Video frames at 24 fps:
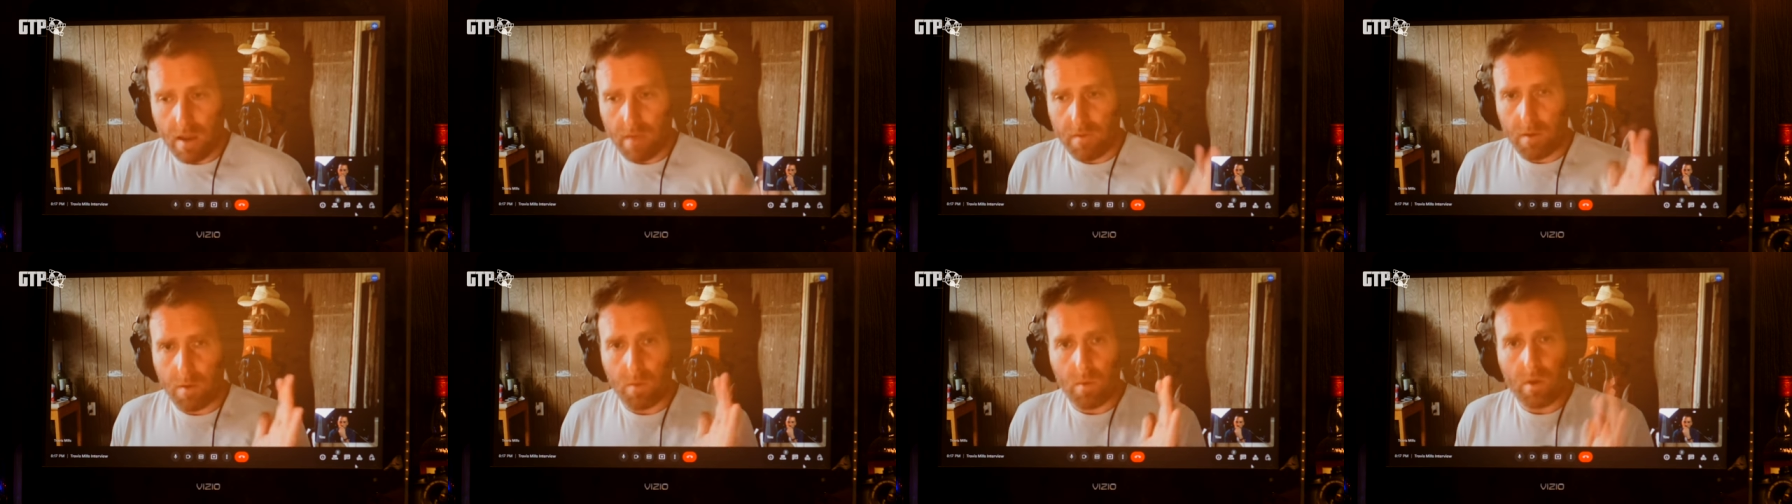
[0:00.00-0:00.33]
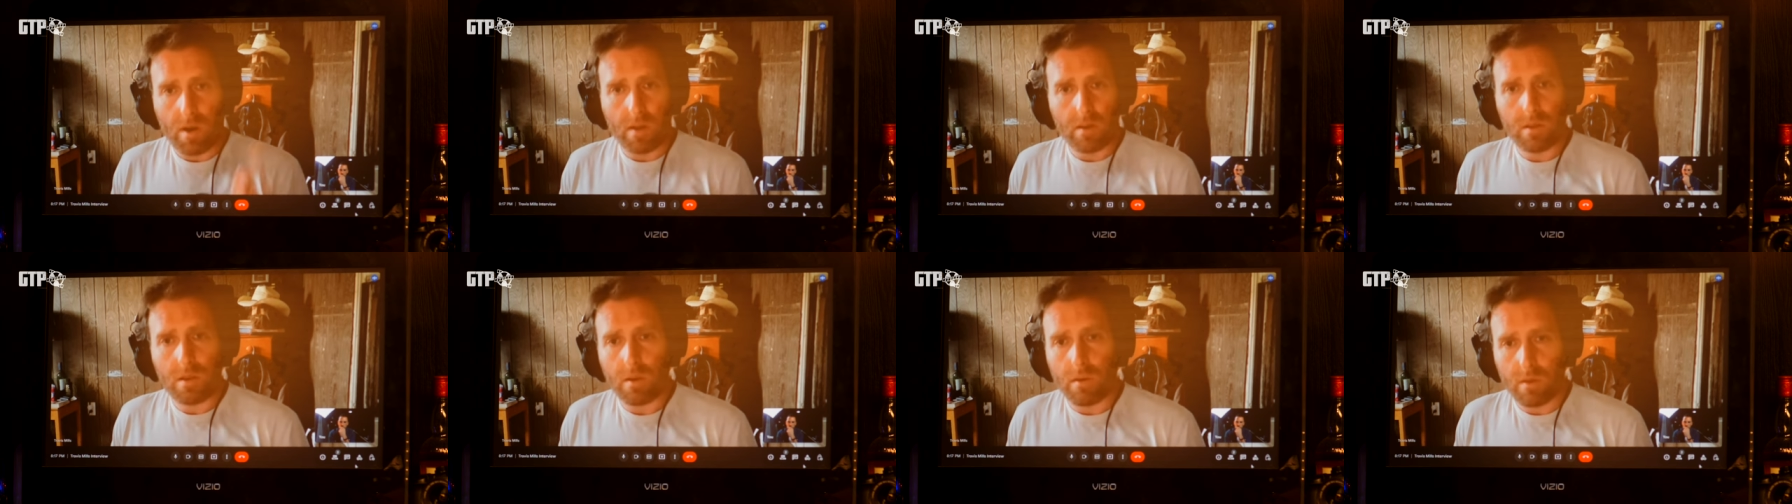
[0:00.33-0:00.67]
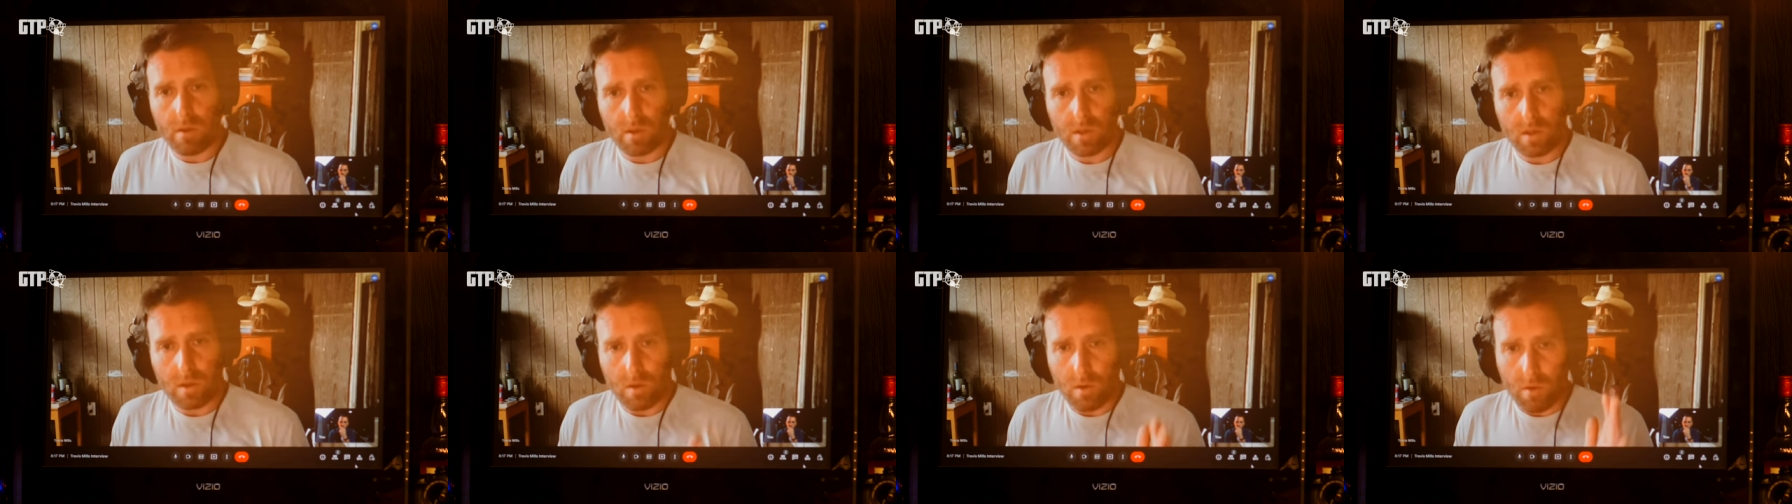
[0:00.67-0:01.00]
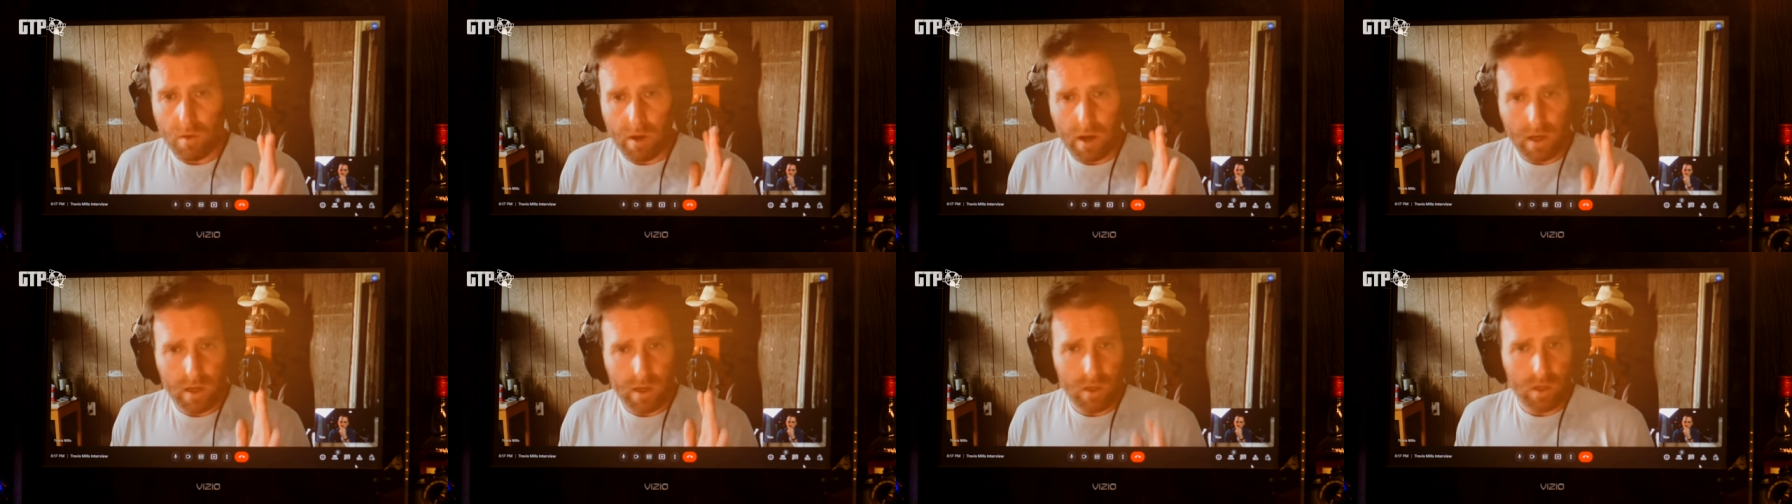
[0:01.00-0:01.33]
If you want to tell the
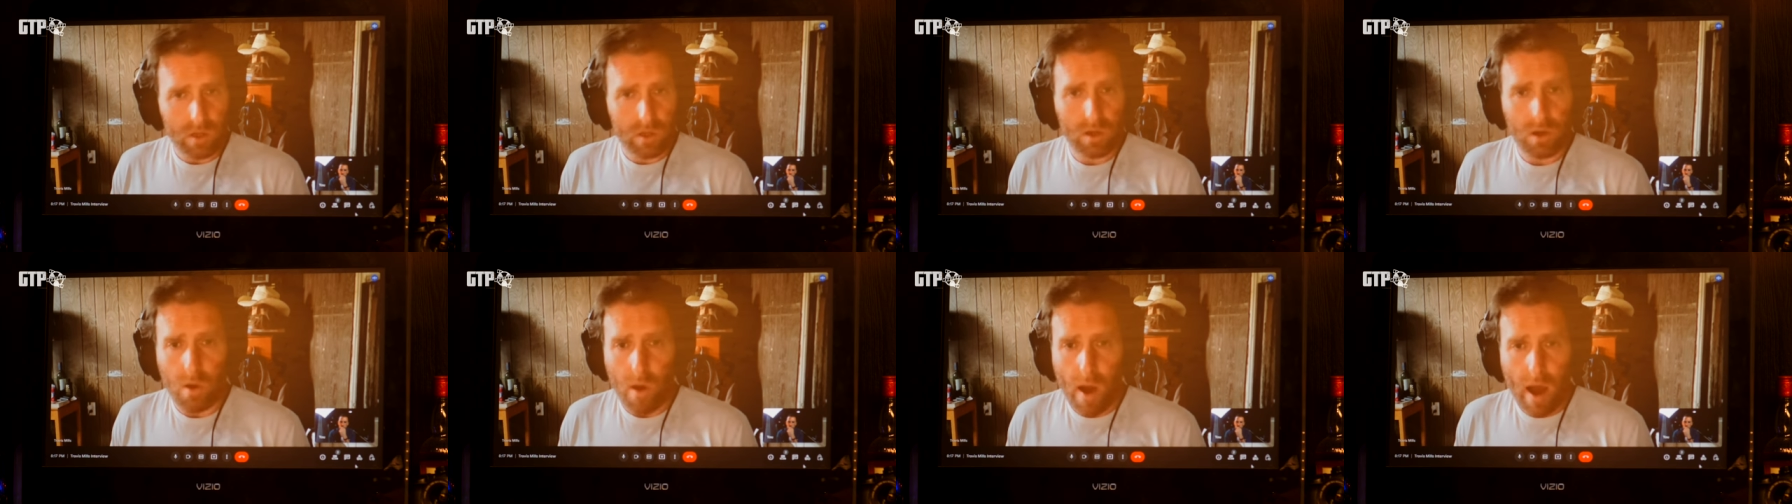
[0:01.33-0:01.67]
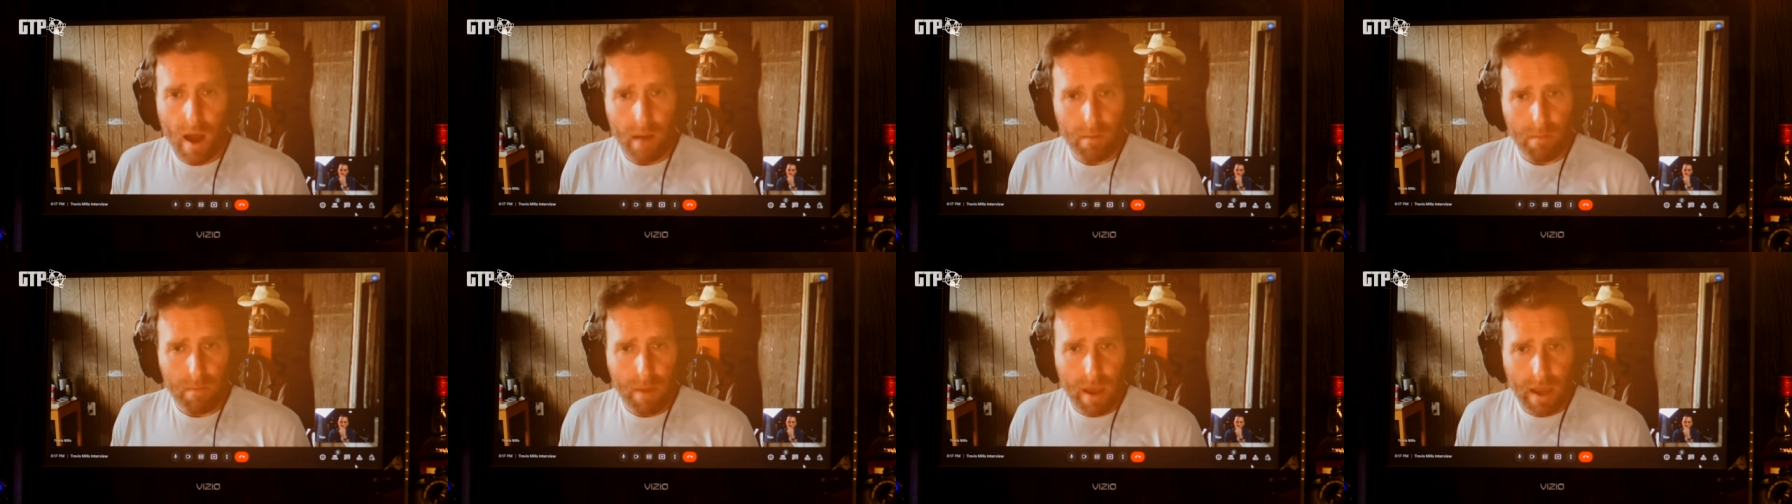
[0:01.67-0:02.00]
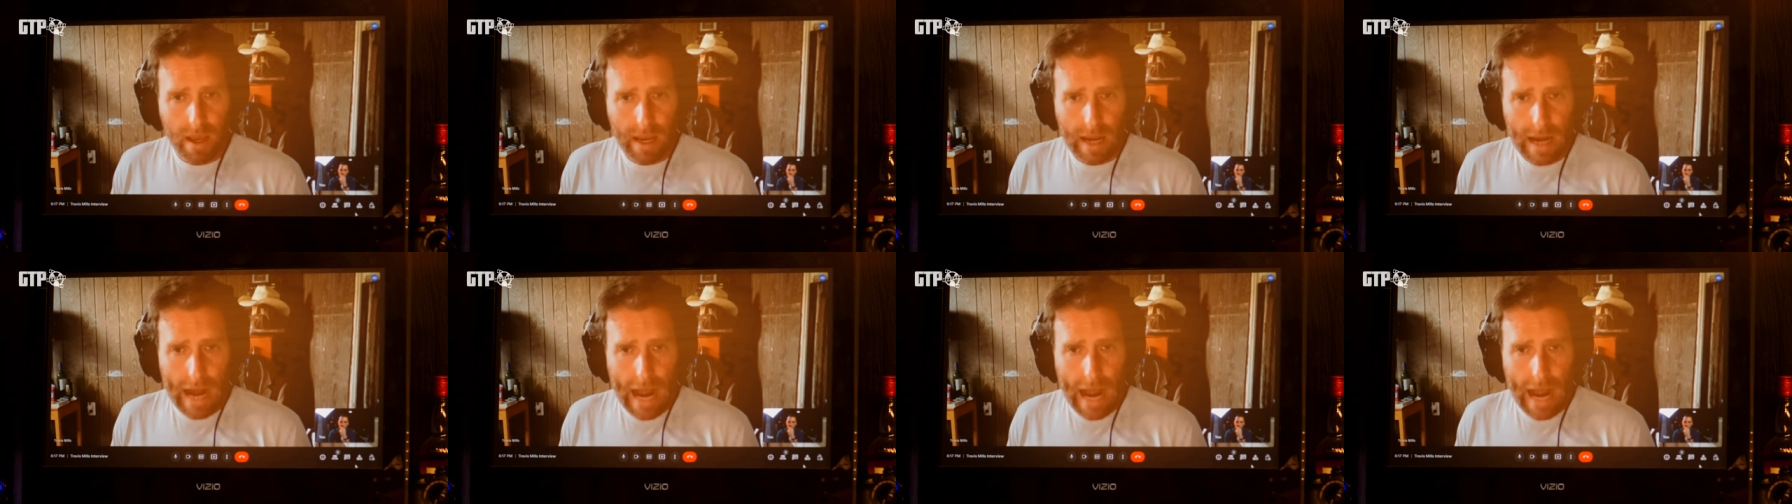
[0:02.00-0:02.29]
story, just go out and make it